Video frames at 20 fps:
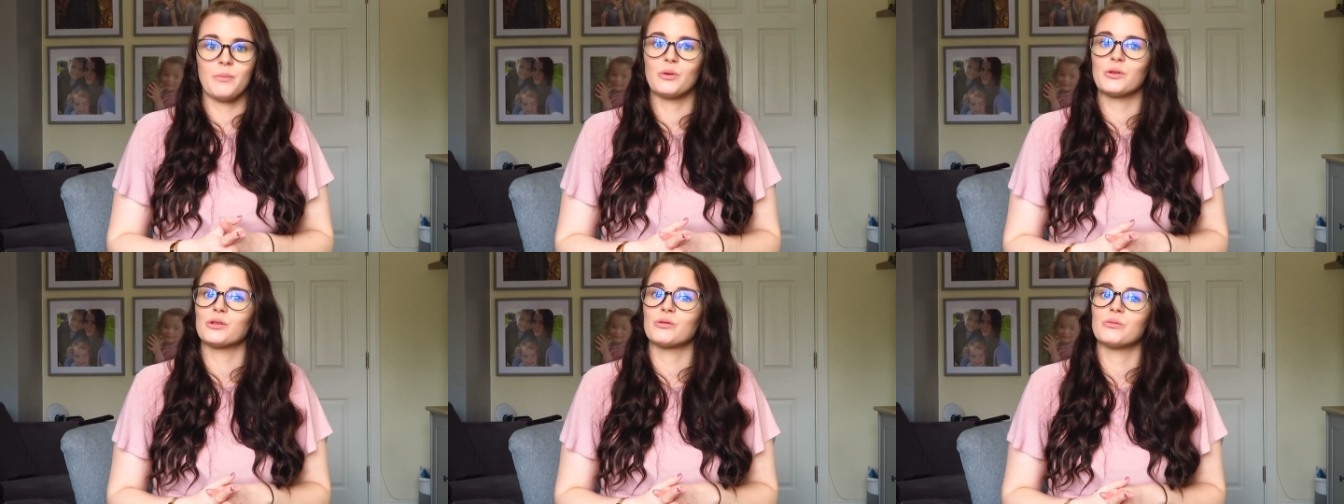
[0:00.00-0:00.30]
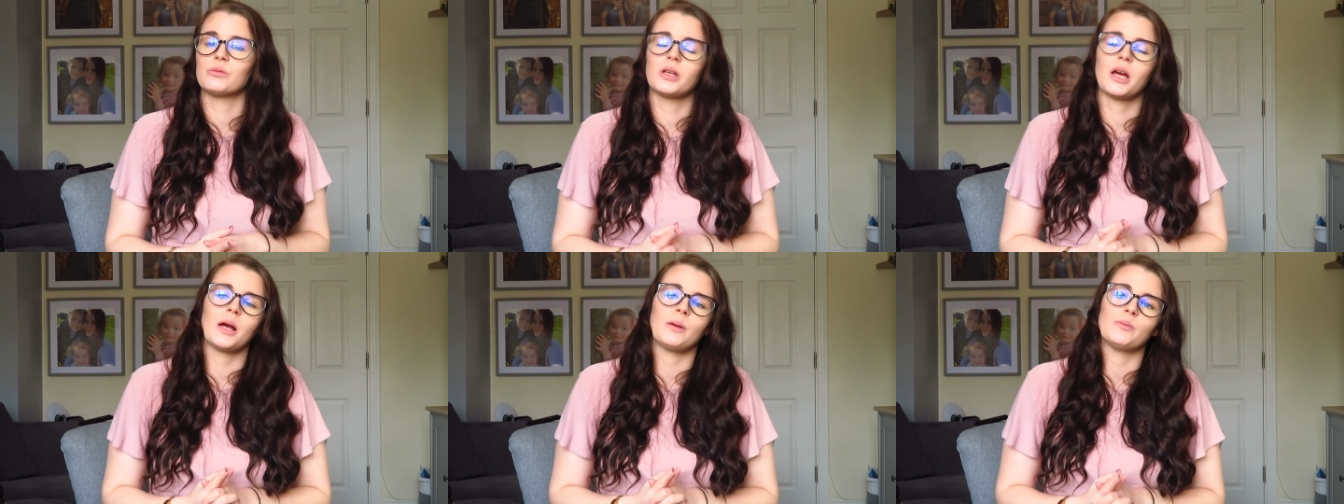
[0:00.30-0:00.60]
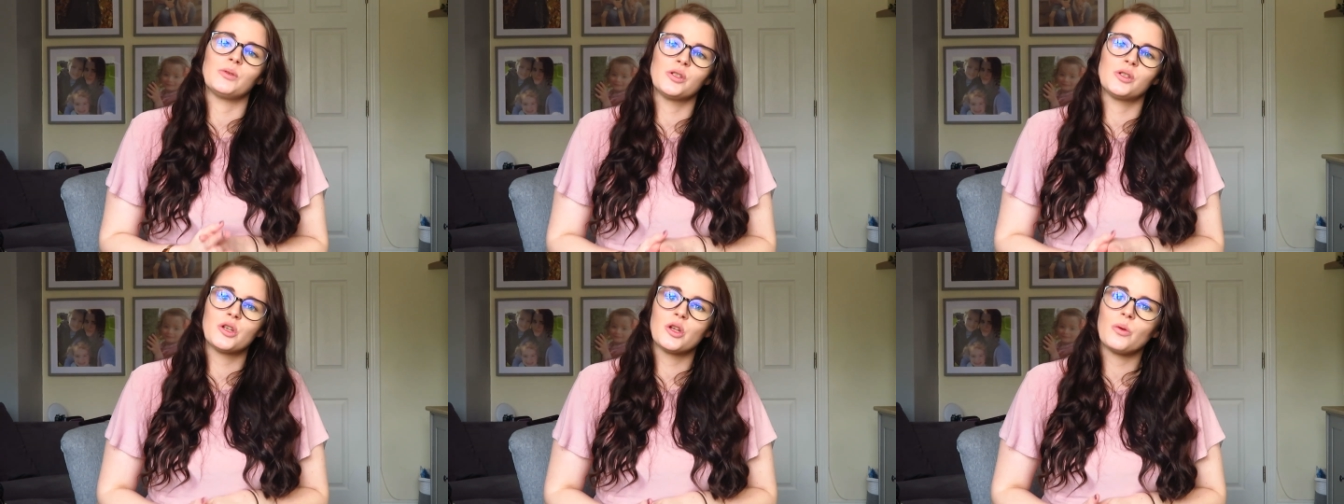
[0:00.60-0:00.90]
but
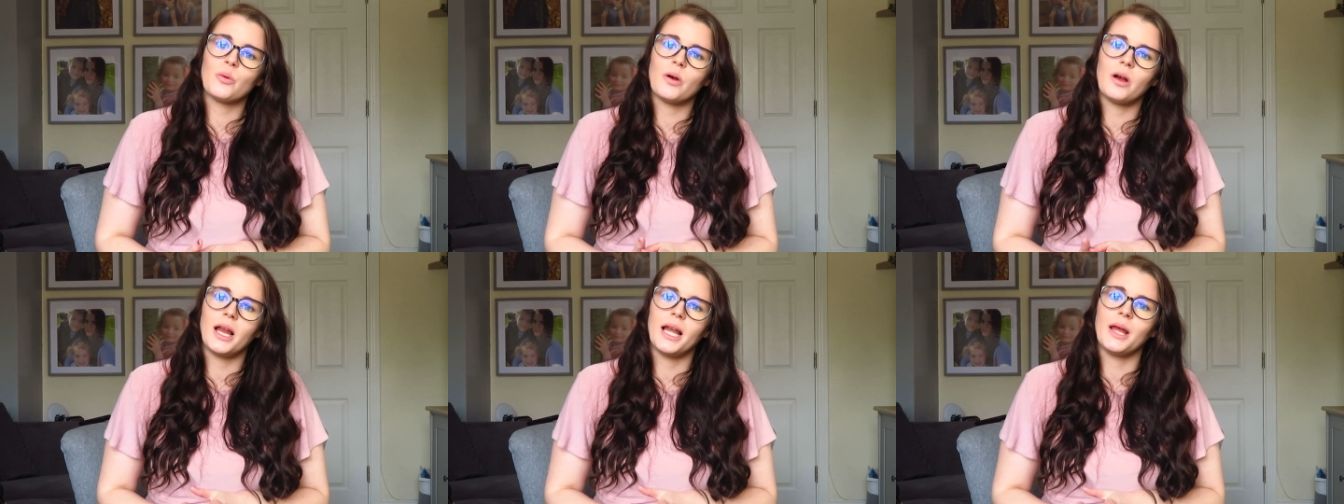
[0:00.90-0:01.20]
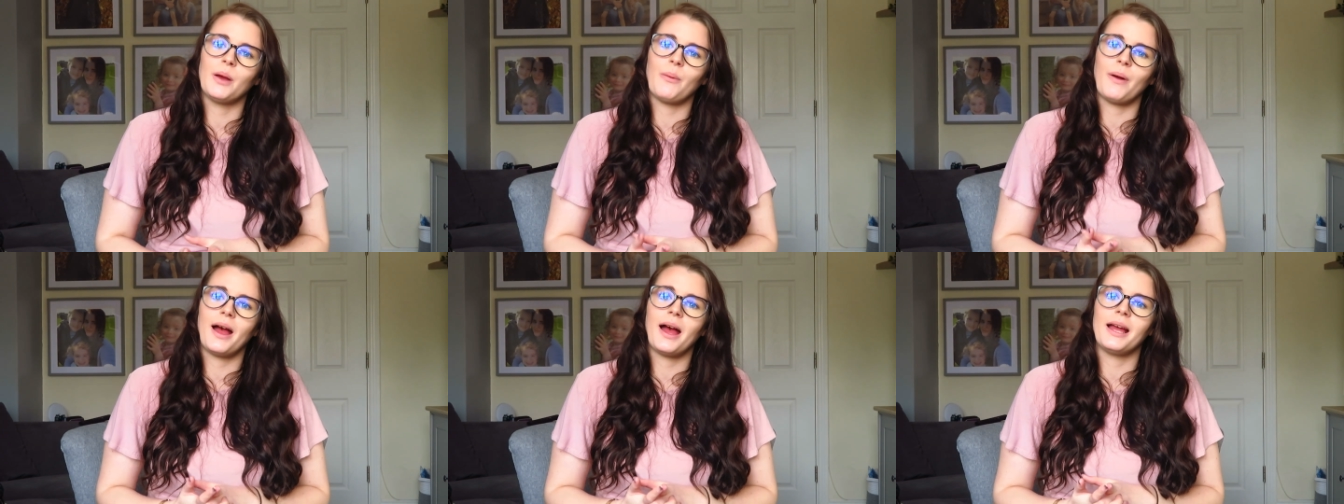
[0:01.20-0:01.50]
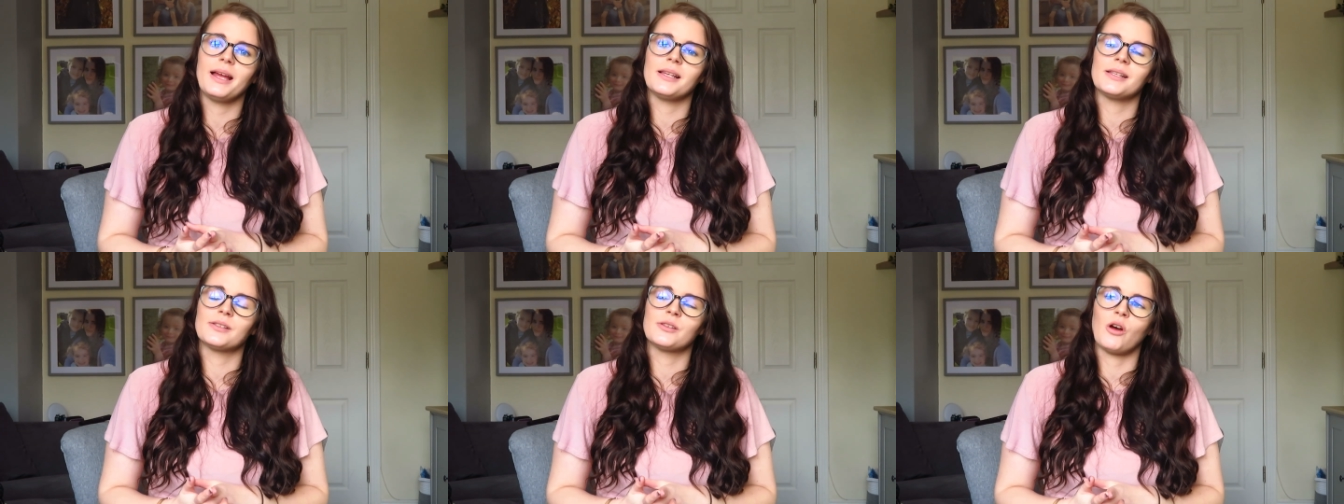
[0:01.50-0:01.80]
sometimes too early
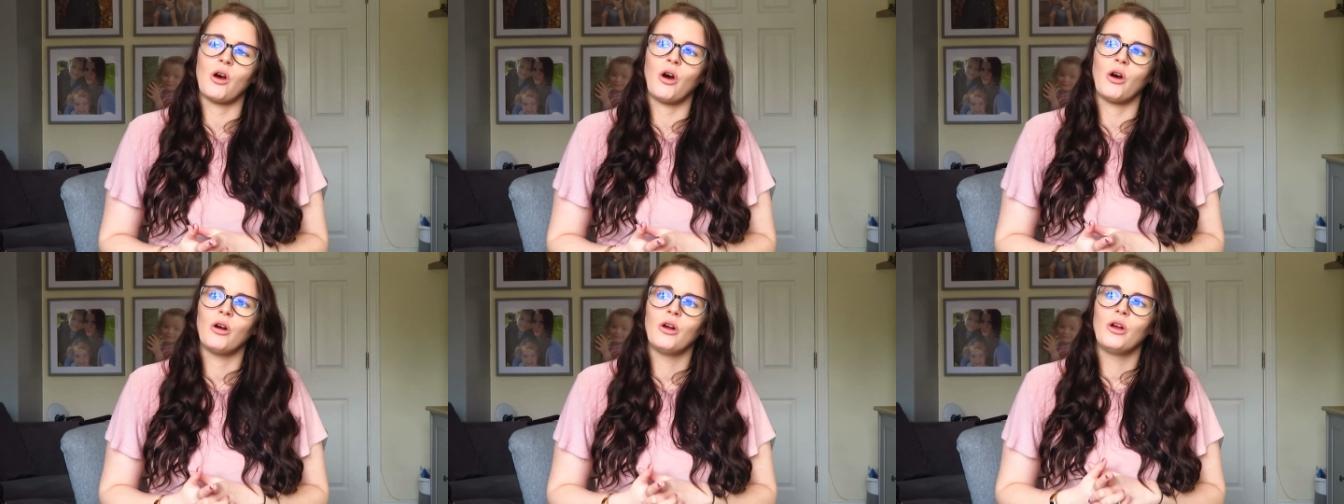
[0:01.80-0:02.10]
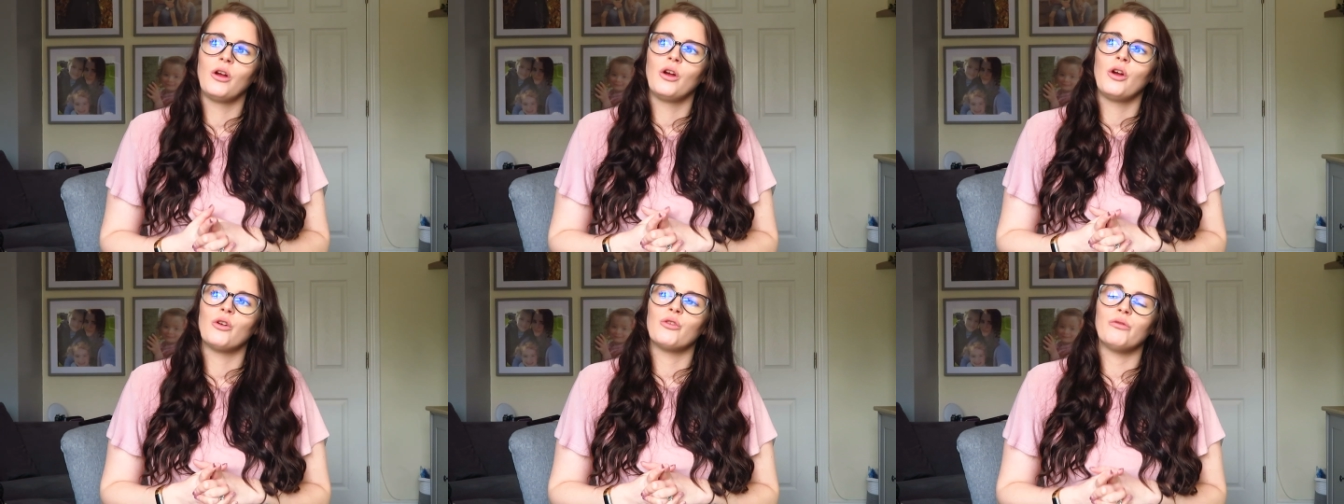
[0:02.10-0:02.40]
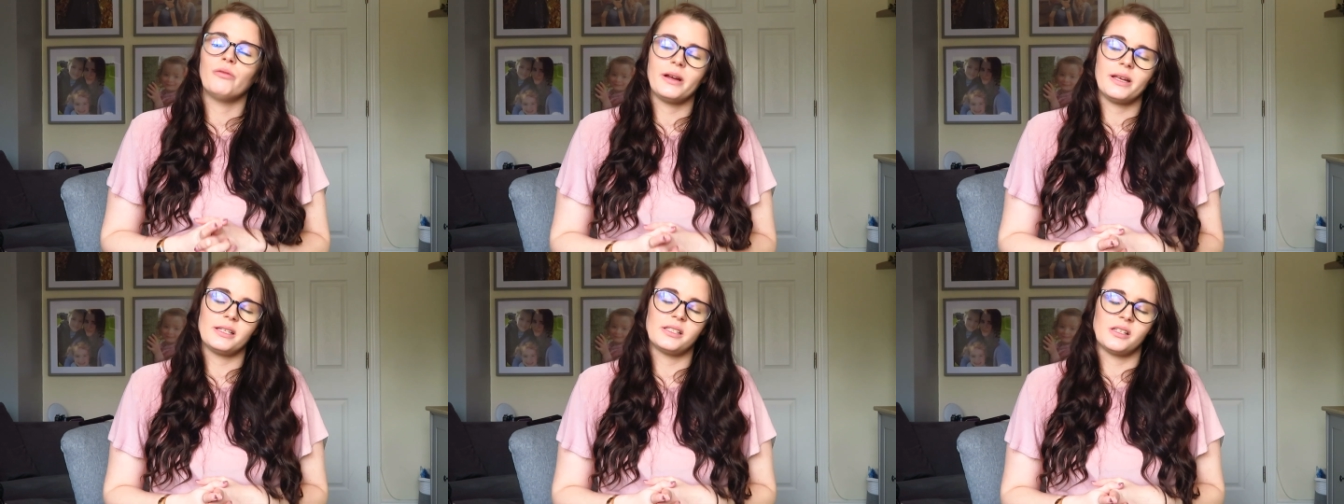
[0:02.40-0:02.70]
where it's not
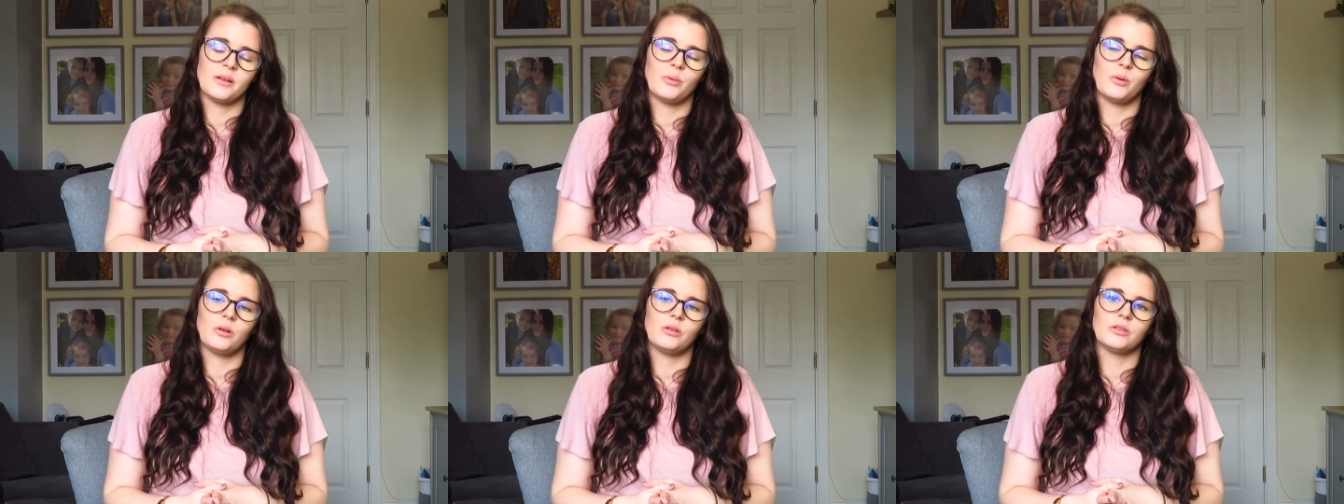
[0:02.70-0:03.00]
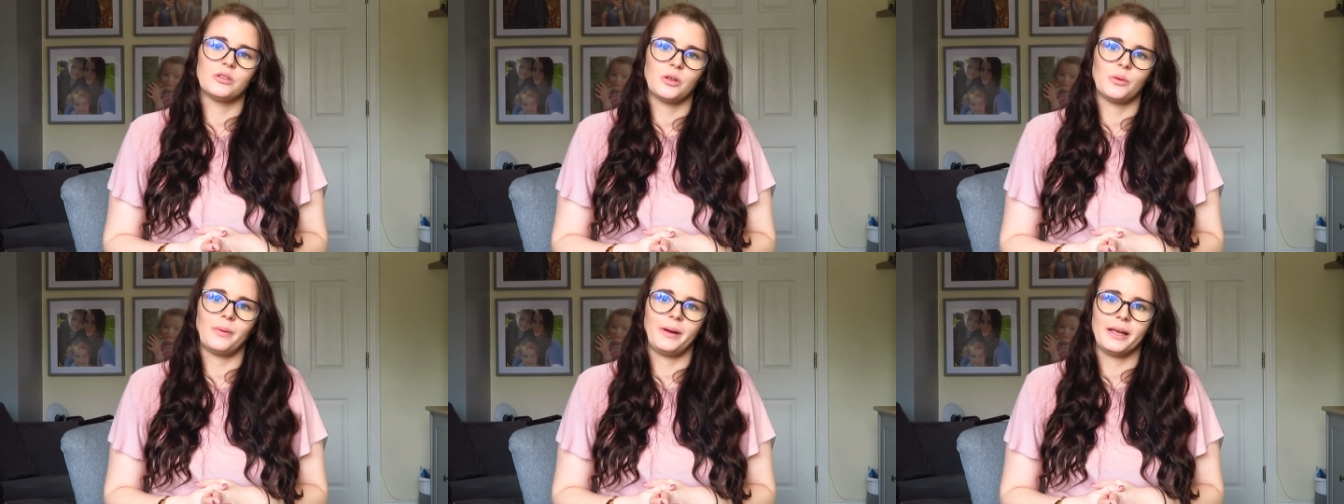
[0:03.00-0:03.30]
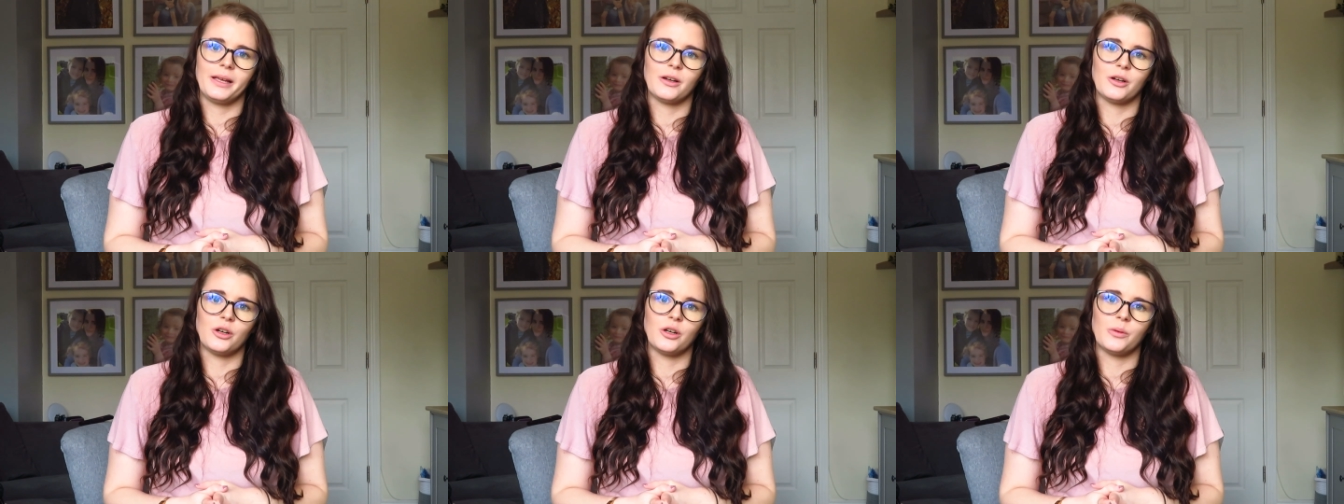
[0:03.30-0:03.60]
reasonable to
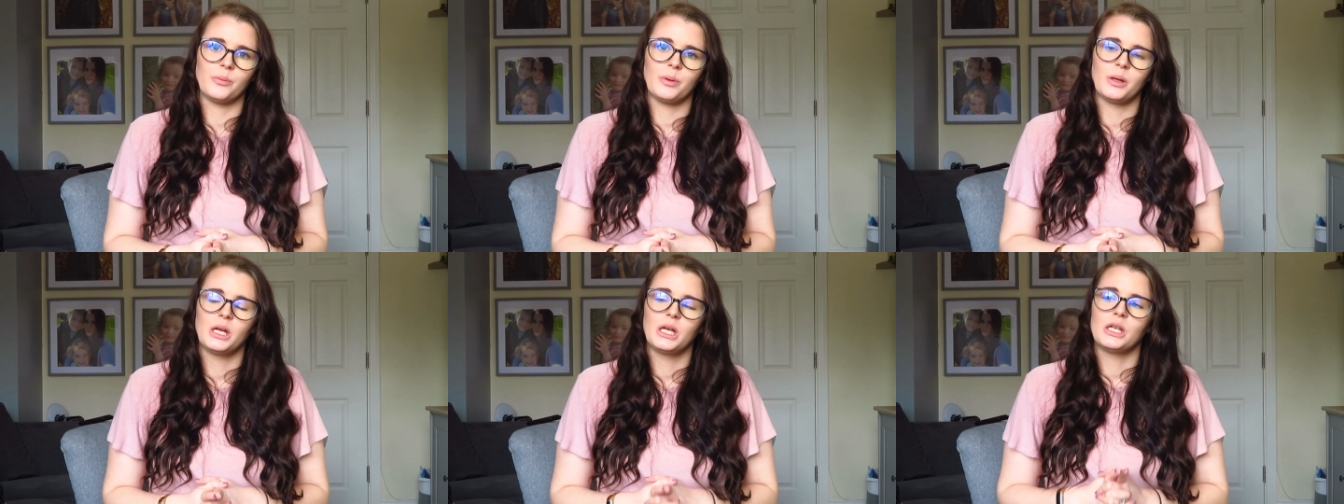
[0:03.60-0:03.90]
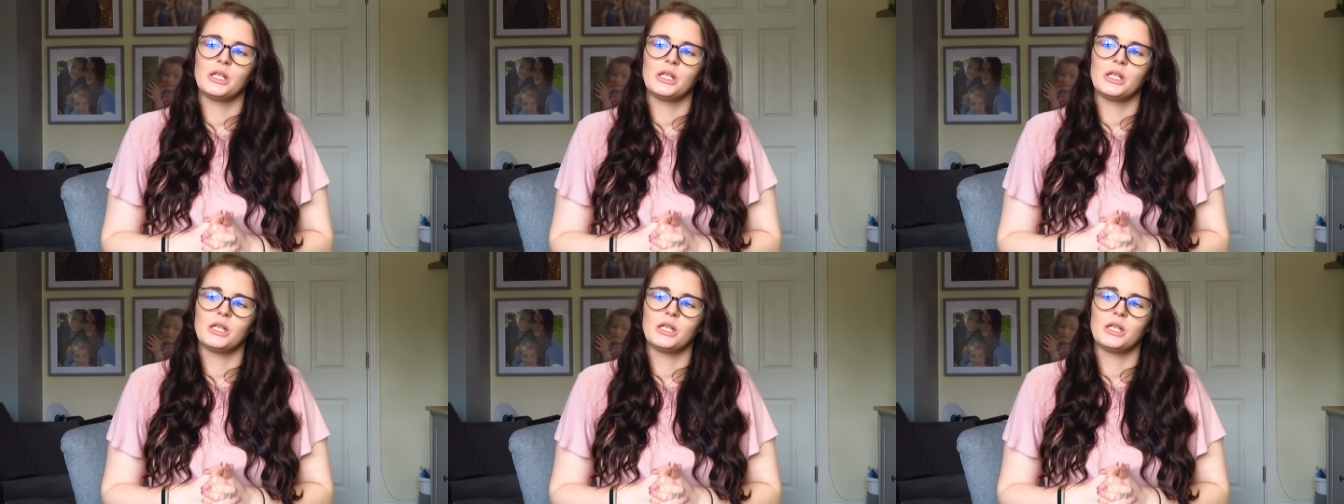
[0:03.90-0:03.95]
wake up.